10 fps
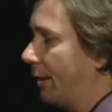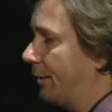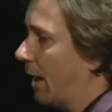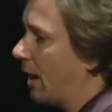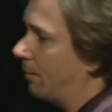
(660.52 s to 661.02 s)
and
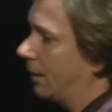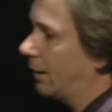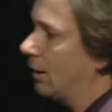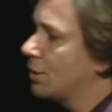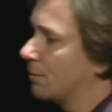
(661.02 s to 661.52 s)
the
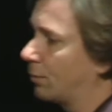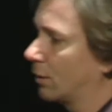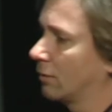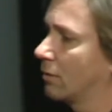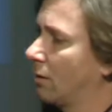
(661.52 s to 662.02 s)
application
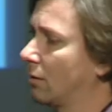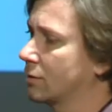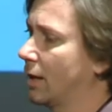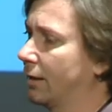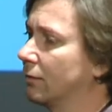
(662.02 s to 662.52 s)

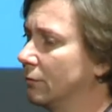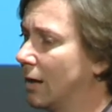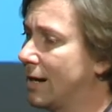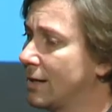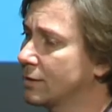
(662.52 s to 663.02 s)
protocols like
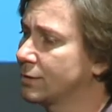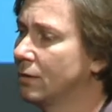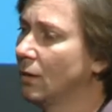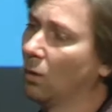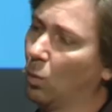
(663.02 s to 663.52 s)
REST,
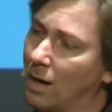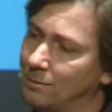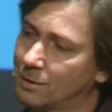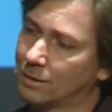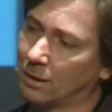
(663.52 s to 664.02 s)

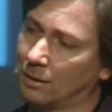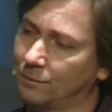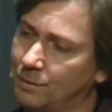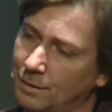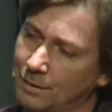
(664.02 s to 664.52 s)
web
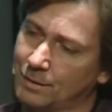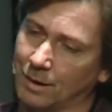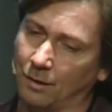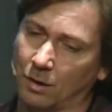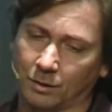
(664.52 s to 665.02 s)
services
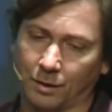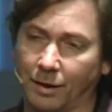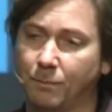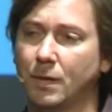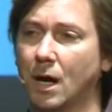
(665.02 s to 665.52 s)
and other
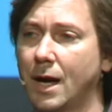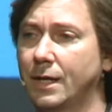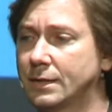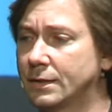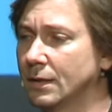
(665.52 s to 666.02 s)

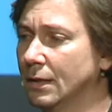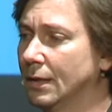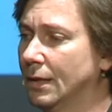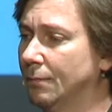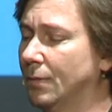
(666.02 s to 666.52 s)
APIs,
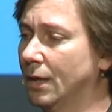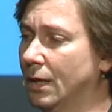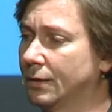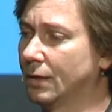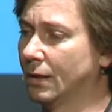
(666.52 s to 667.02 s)

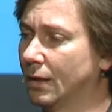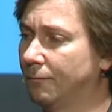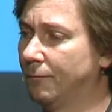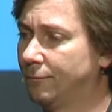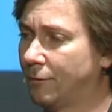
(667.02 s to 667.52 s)
but uh,
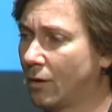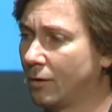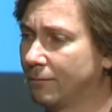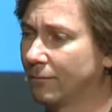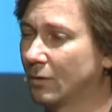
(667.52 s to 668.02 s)

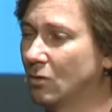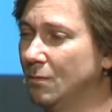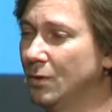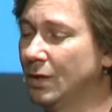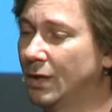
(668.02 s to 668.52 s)
for
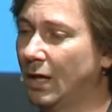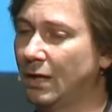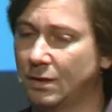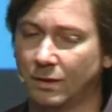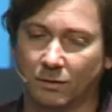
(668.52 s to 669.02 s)

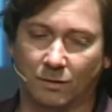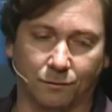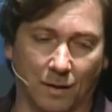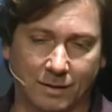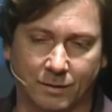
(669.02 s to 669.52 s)
communicating
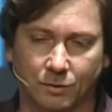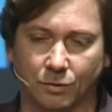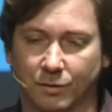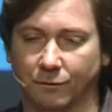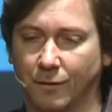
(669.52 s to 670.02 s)
device
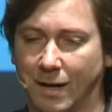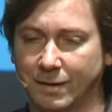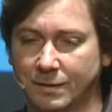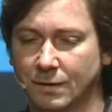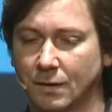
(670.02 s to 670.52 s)
to
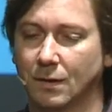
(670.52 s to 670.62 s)
device,